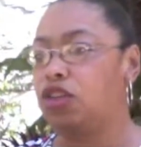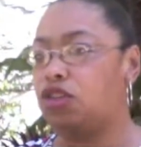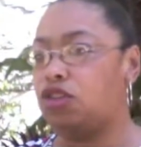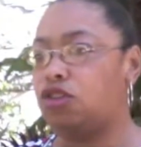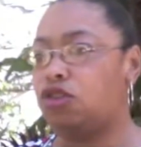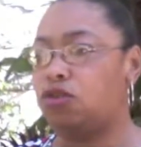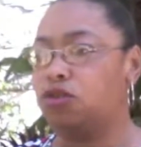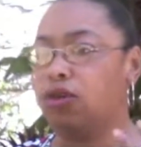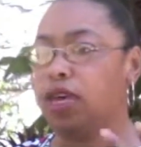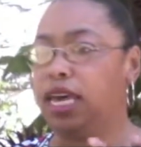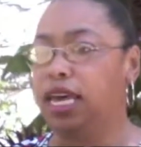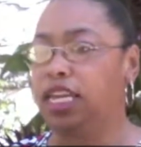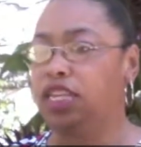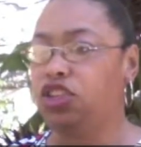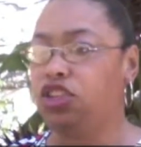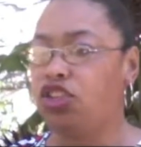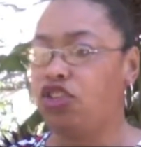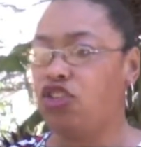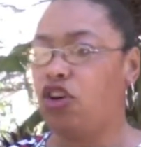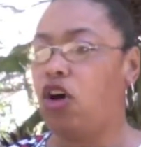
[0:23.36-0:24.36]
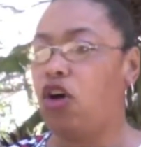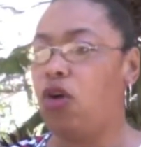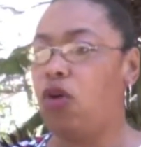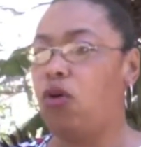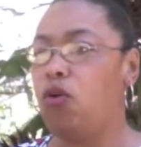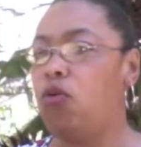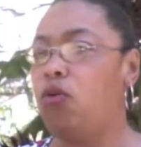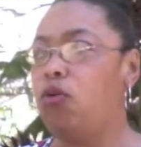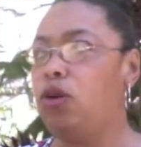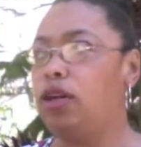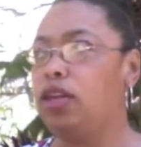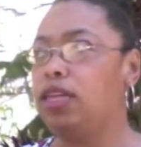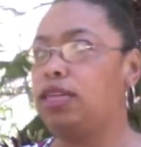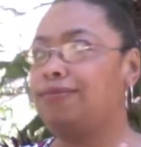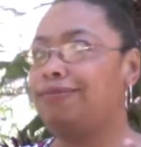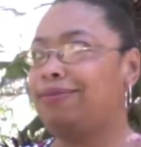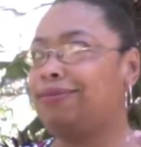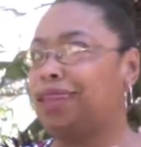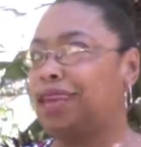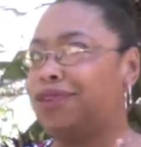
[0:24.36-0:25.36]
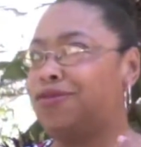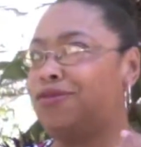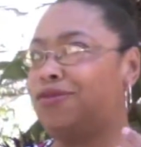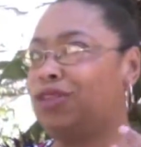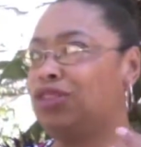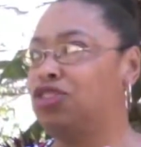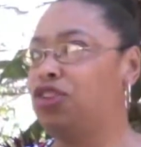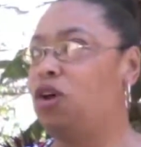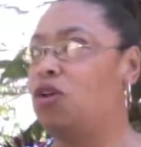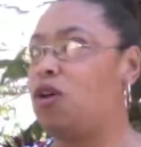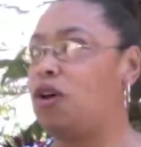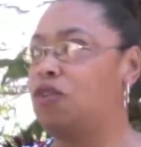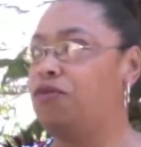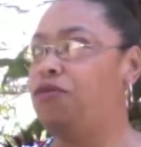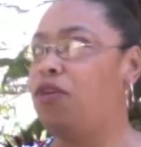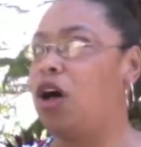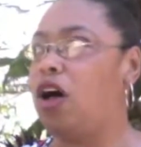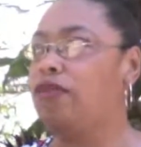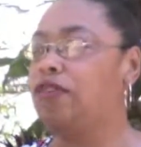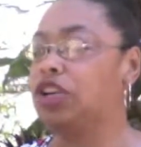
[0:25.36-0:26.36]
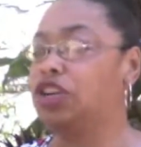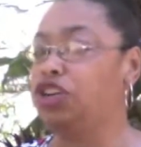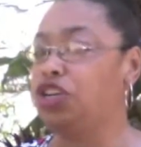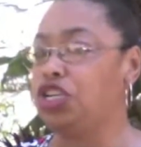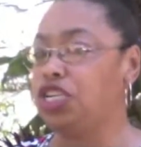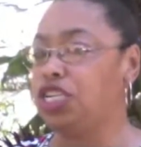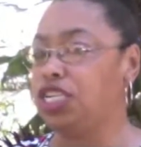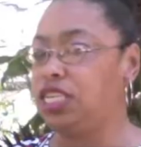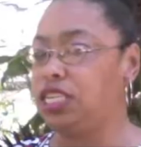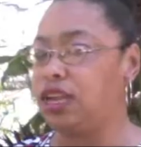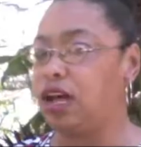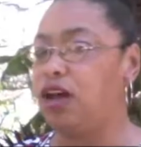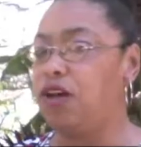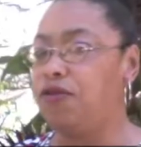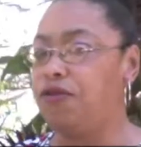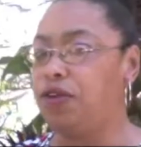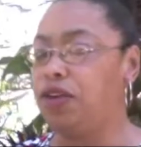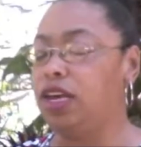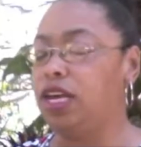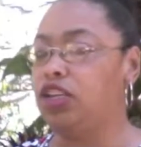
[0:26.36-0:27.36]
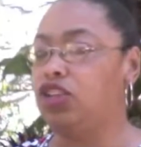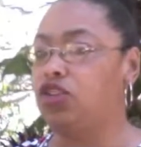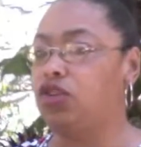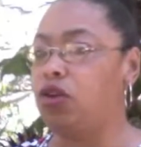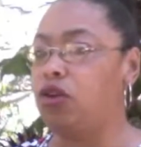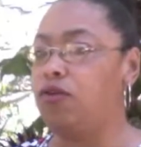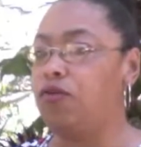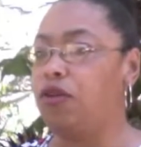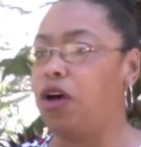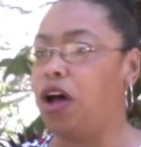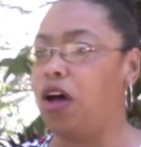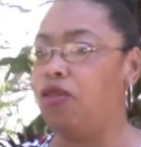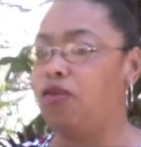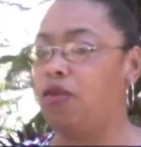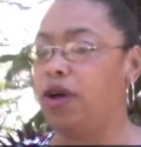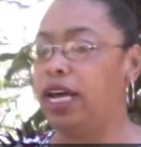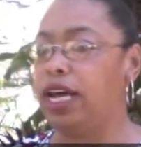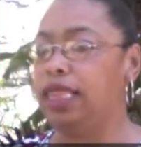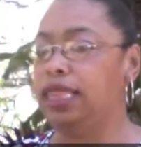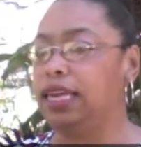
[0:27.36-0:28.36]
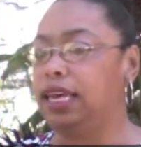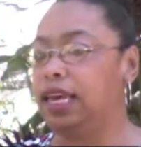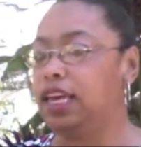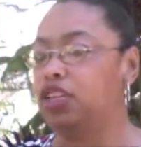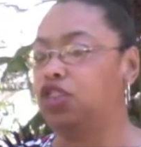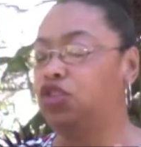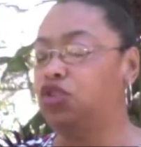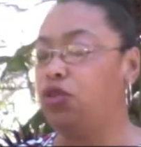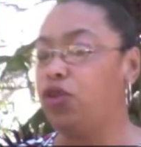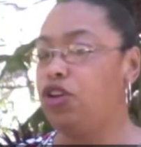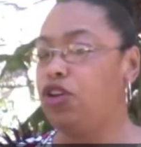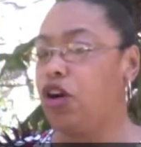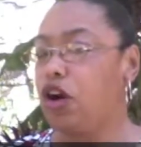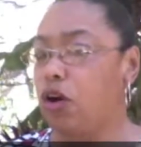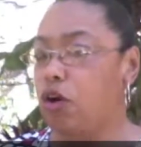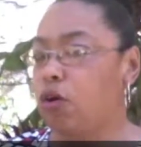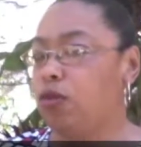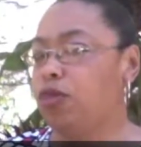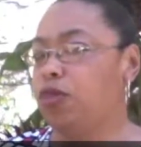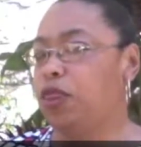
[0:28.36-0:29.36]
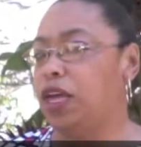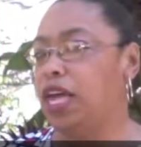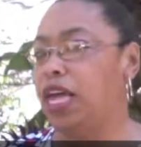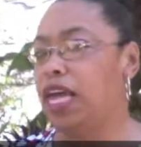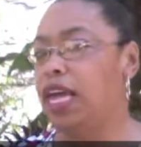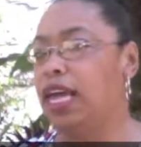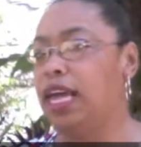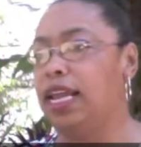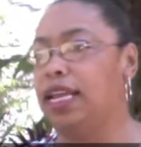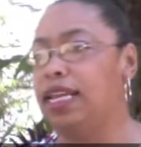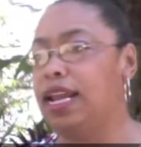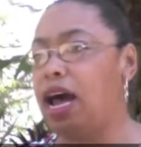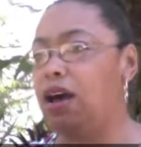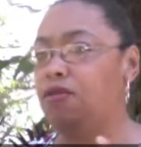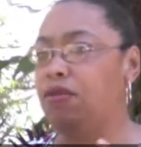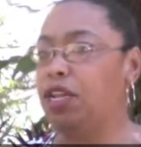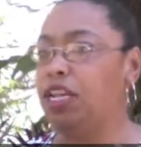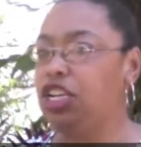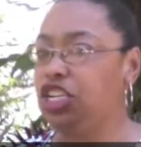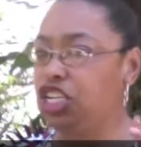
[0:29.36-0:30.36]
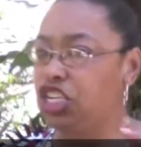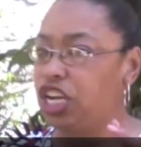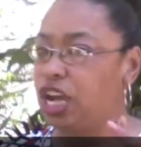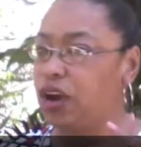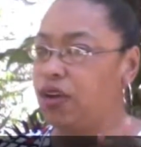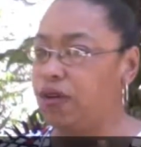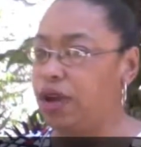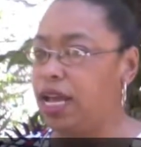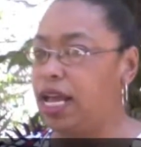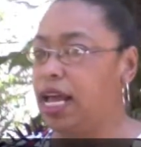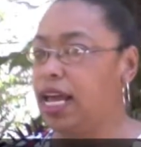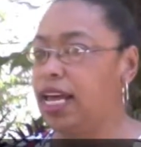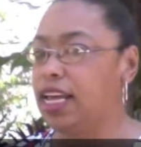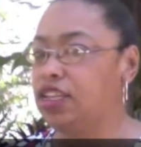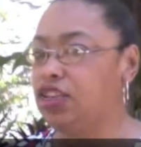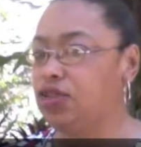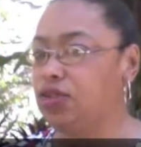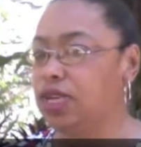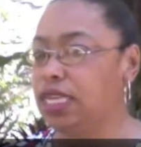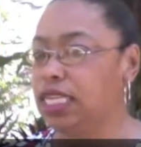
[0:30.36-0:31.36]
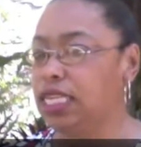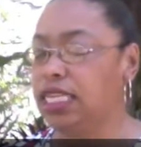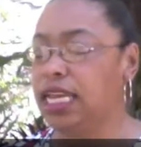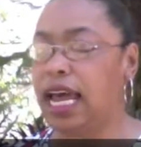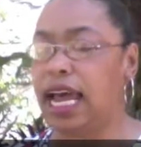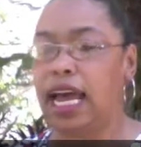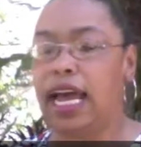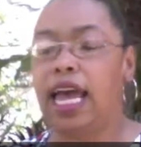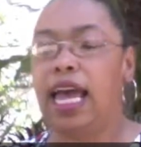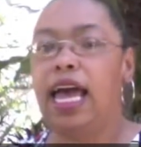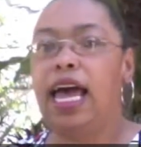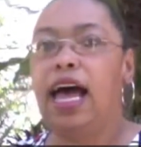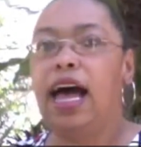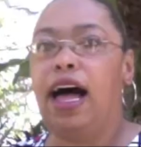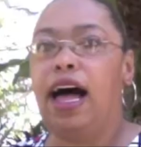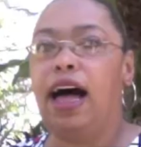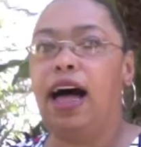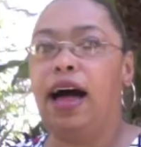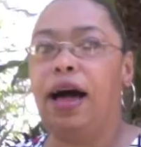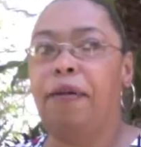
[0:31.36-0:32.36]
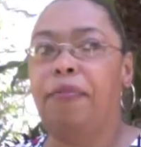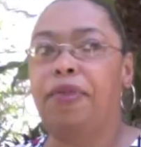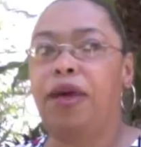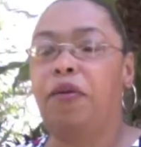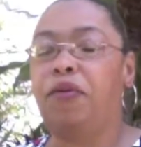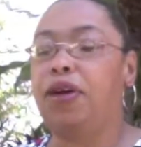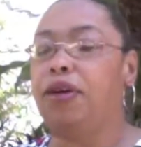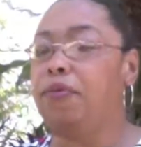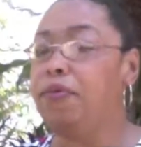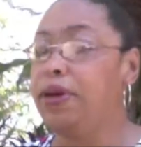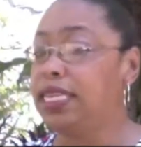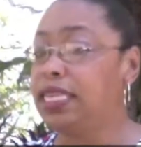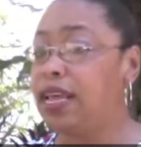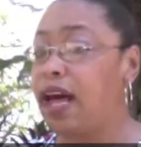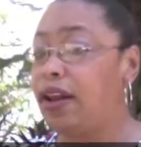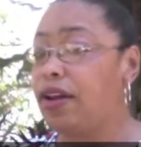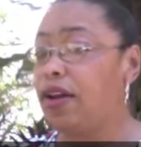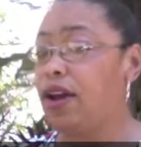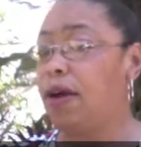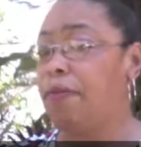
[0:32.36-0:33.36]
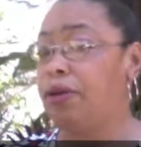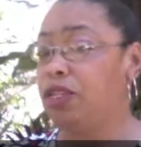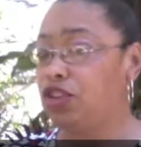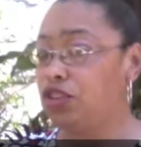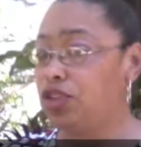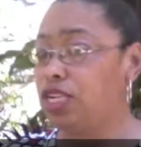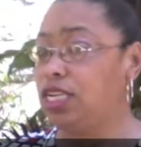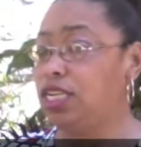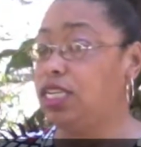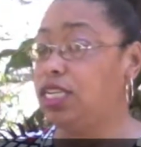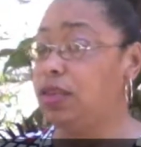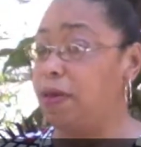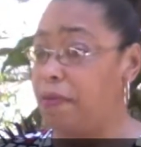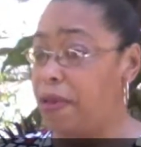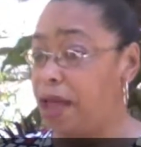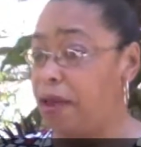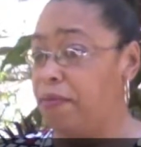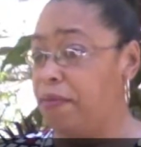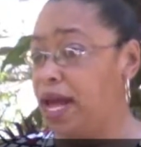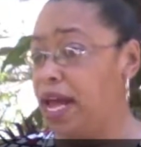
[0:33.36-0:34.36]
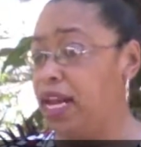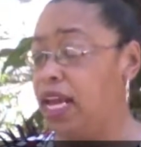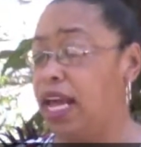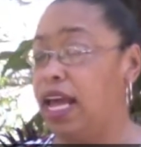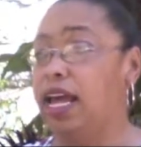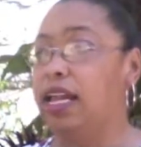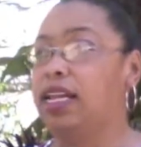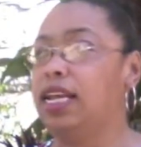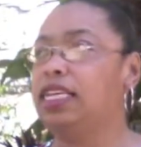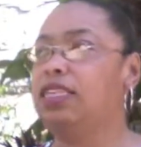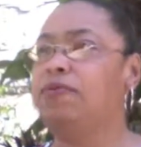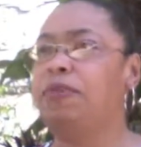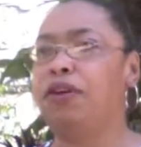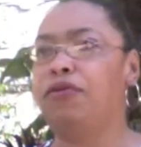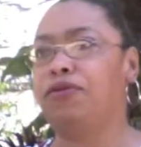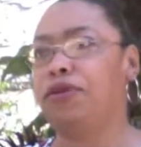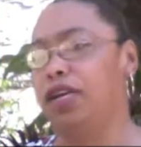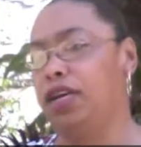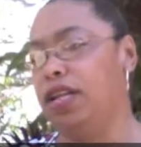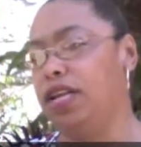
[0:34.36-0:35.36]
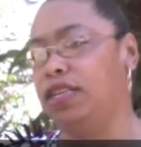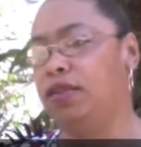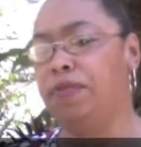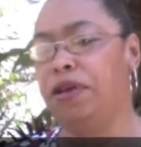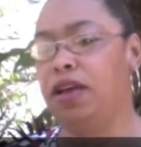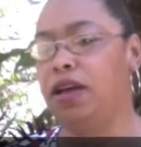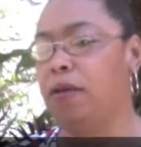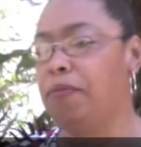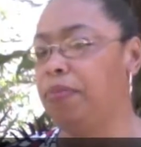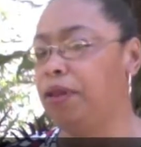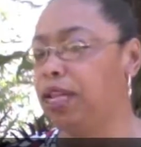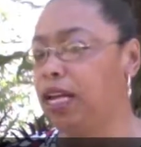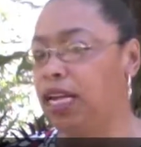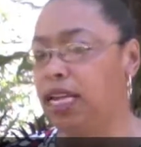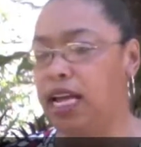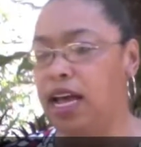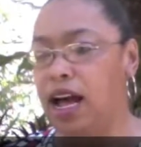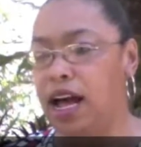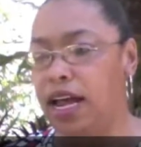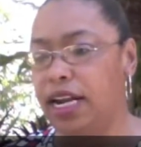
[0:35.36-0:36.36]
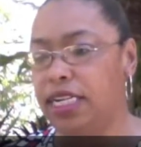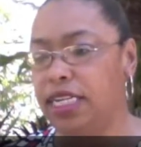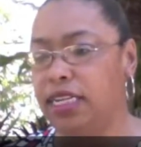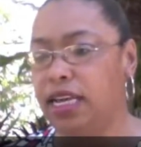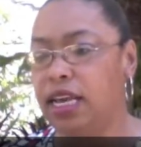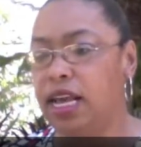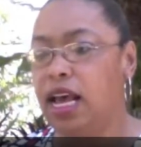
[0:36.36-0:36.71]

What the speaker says: you get so involved in yourself, and you get so involved with doing your own thing and not really sharing, I guess you can say, that we miss out on opportunities to make money. And let's be real, let's be completely honest.